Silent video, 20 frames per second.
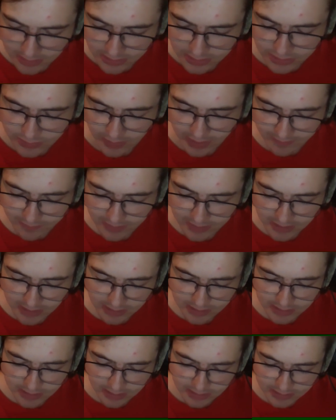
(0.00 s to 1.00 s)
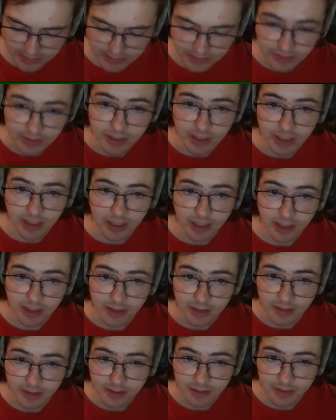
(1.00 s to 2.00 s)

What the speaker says: so after you got this, you got